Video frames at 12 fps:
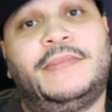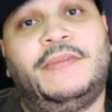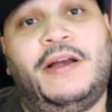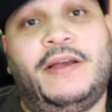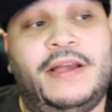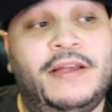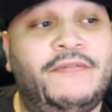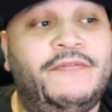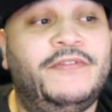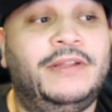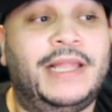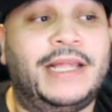I
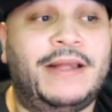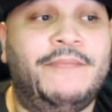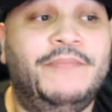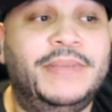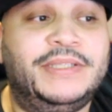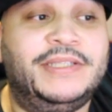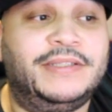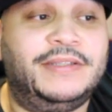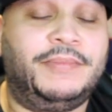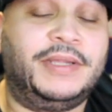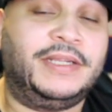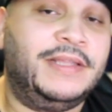feel like I'm missing
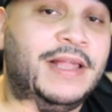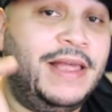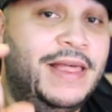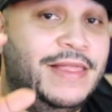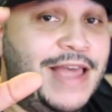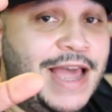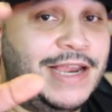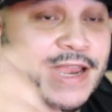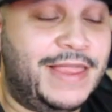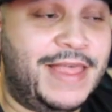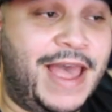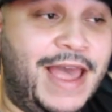something. That
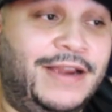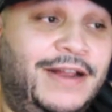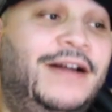and that